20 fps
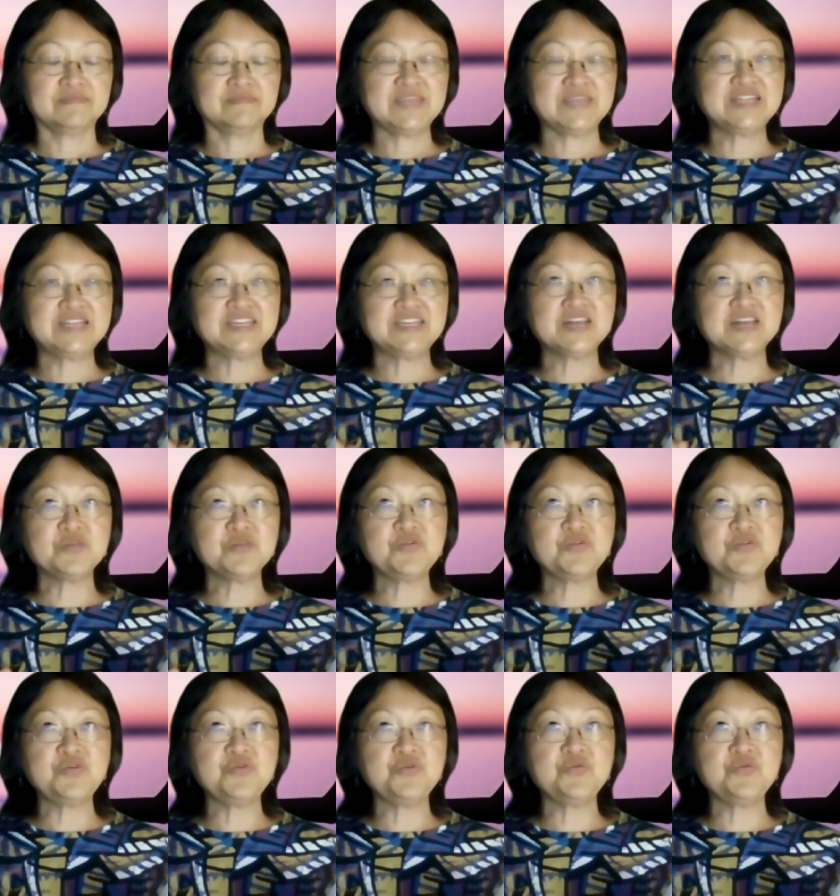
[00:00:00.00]
they tell
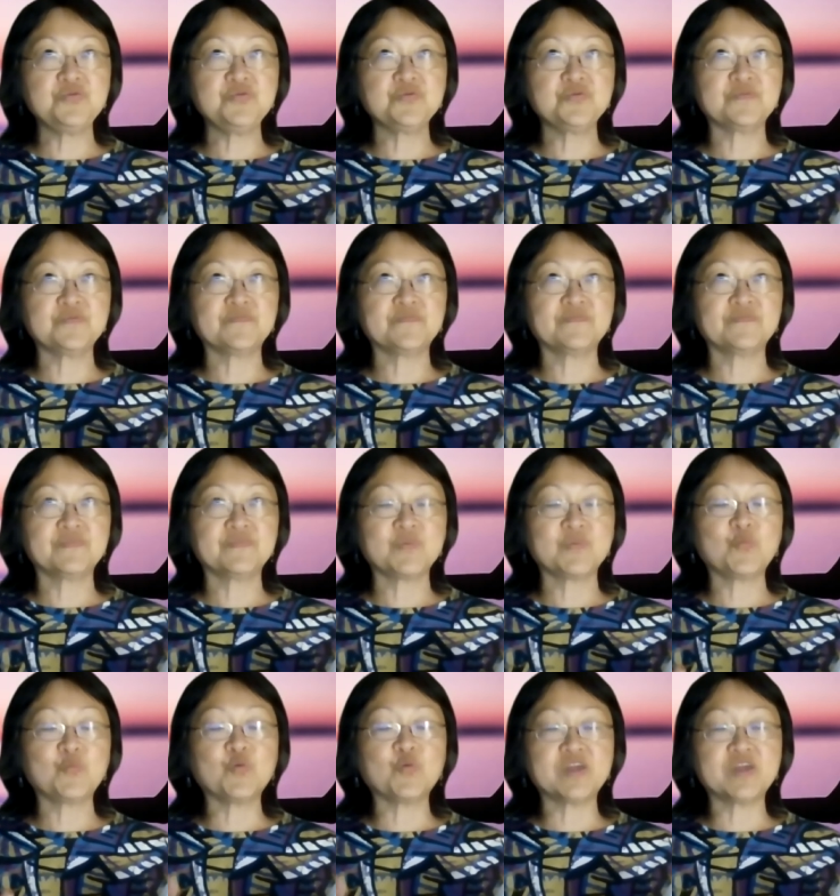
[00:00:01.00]
you
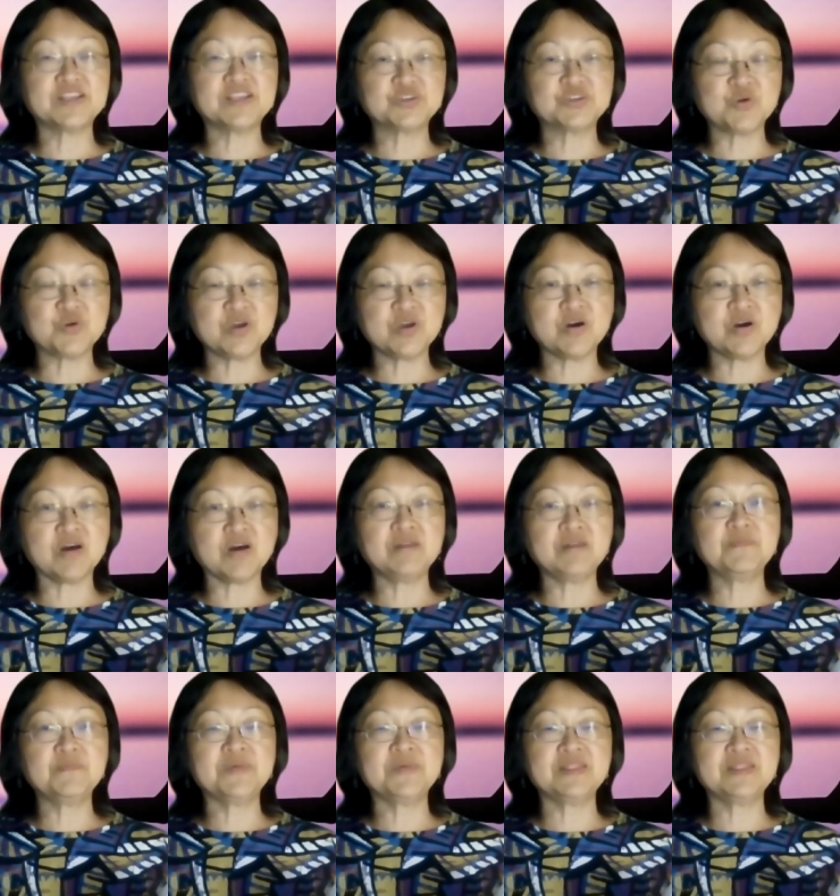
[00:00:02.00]
what is going
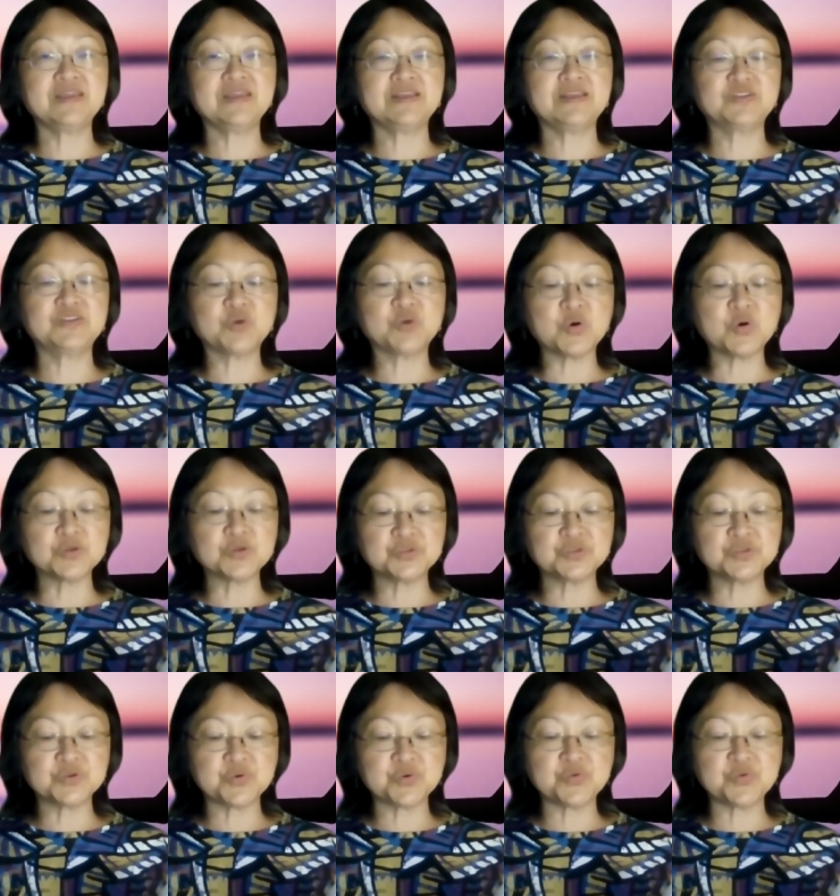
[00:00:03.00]
on, but it's
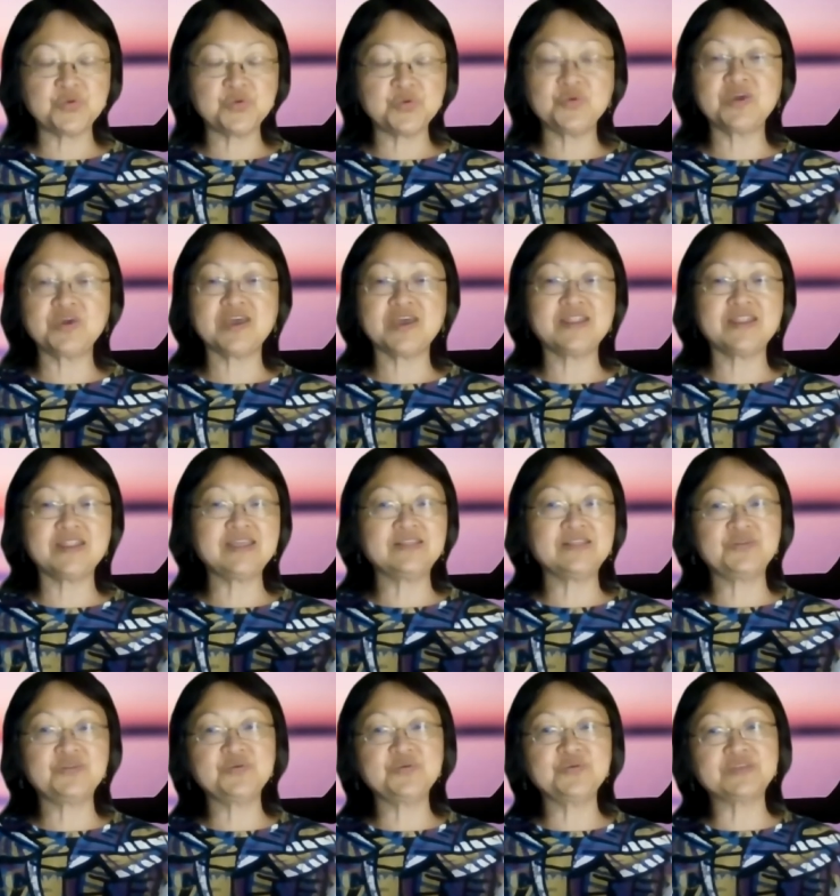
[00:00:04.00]
also, you can
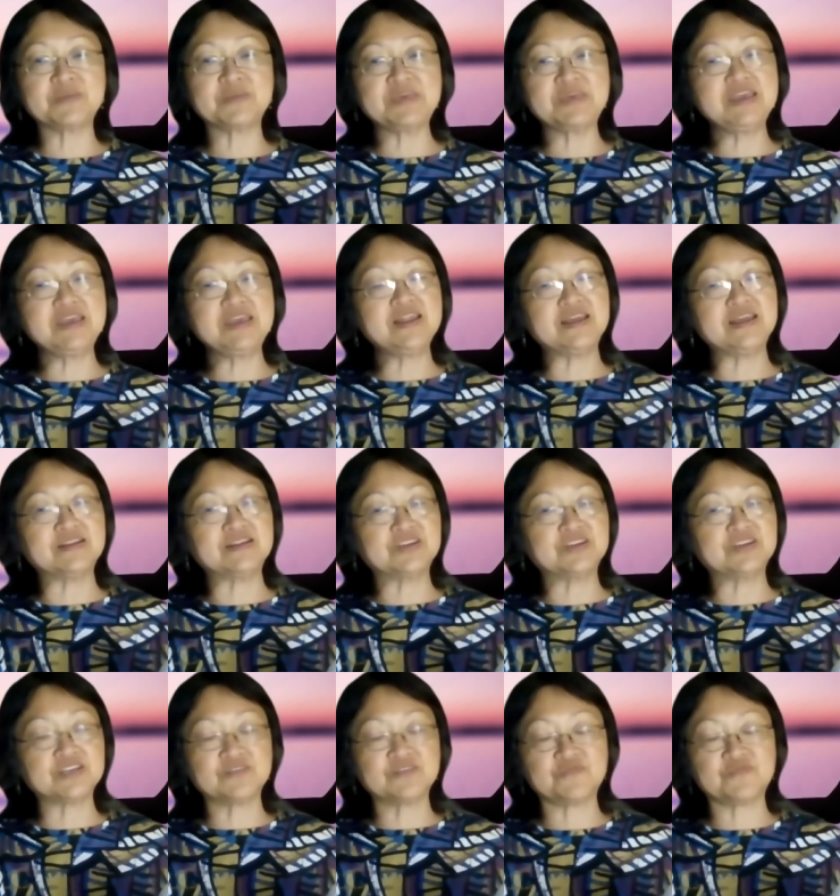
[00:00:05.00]
do some healing
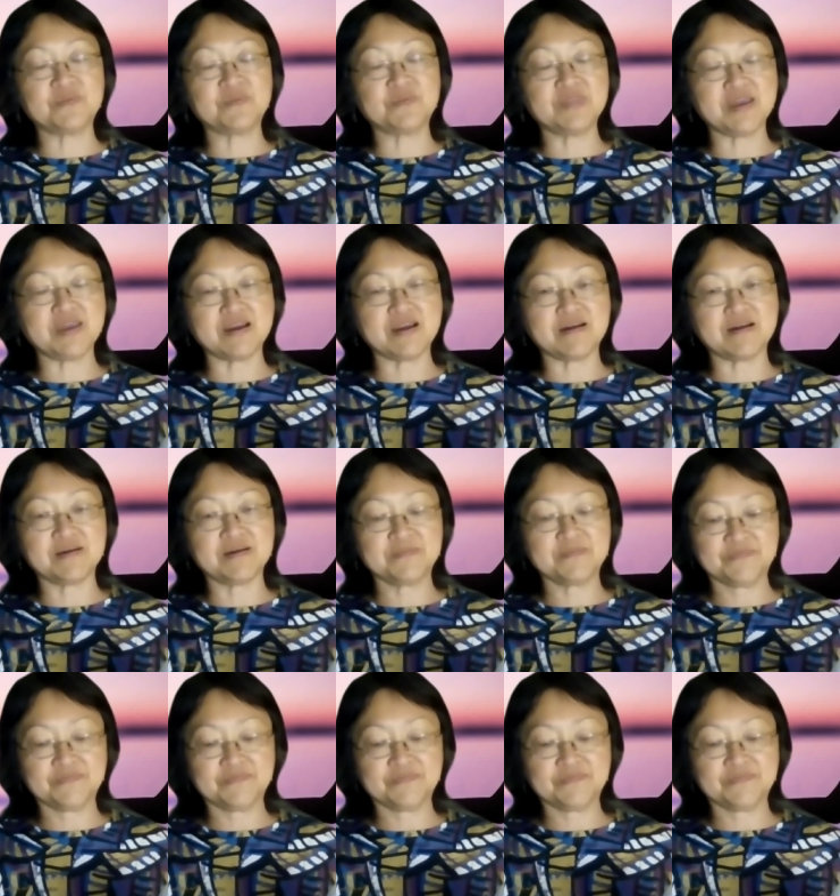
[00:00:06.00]
just from there.